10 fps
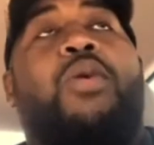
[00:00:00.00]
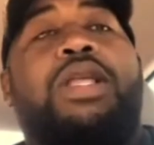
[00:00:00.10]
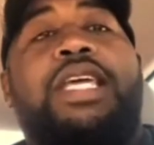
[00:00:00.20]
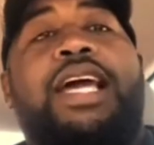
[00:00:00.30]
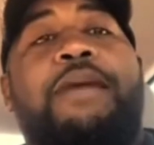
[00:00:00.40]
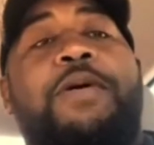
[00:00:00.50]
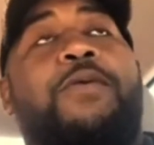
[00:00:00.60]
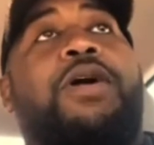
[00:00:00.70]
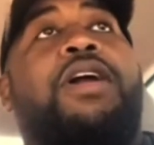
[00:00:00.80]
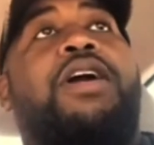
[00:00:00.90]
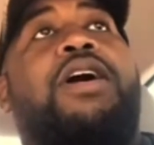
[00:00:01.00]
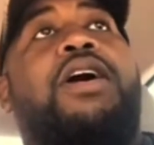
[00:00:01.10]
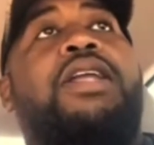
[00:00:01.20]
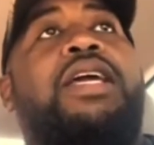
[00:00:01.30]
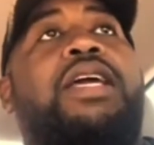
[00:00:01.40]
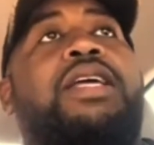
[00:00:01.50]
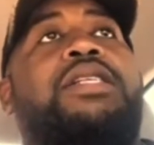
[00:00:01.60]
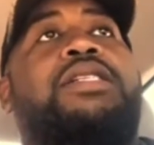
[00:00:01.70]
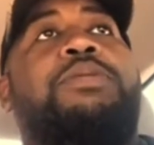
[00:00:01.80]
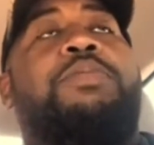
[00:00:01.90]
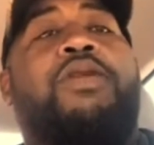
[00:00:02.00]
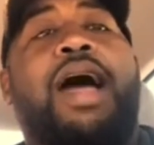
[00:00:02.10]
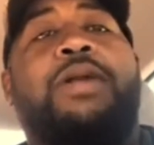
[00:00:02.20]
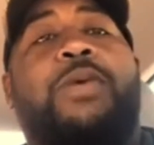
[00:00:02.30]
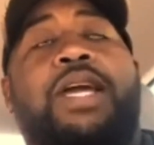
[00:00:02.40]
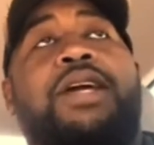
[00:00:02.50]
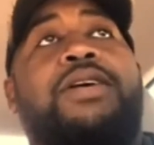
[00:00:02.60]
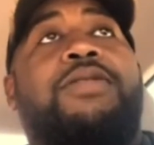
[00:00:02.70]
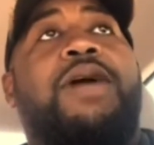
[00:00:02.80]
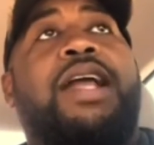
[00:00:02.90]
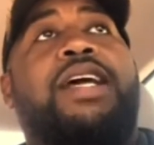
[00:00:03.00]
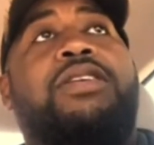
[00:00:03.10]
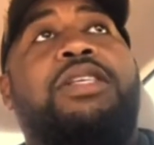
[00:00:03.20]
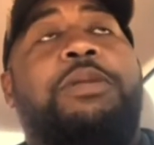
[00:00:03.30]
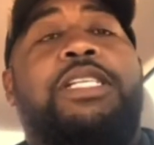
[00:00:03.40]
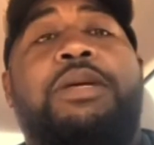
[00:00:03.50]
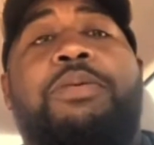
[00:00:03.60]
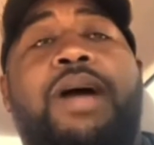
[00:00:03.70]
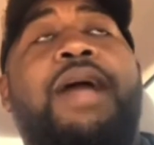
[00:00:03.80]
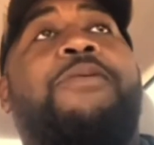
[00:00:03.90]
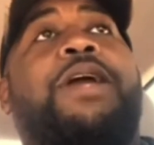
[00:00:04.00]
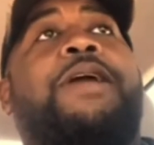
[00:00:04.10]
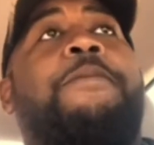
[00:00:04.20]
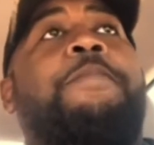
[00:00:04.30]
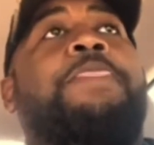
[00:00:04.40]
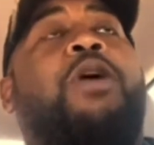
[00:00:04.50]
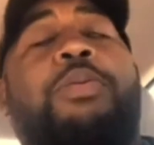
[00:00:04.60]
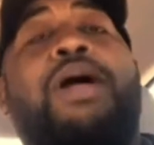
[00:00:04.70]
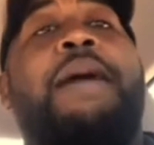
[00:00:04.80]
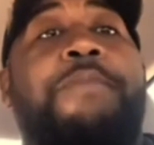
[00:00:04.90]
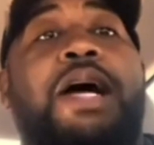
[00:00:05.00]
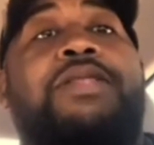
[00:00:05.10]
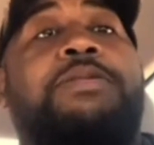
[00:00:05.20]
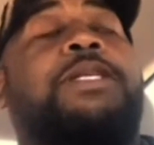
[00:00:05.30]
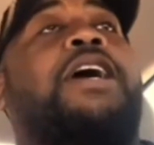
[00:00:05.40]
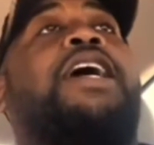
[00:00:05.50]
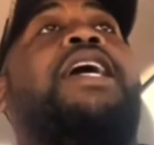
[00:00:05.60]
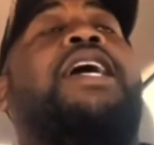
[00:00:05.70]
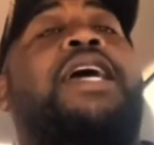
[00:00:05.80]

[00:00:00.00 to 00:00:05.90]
One thing I've been working on is Pride Week, right? LGBT Pride Week, or Pride Month, I'm sorry.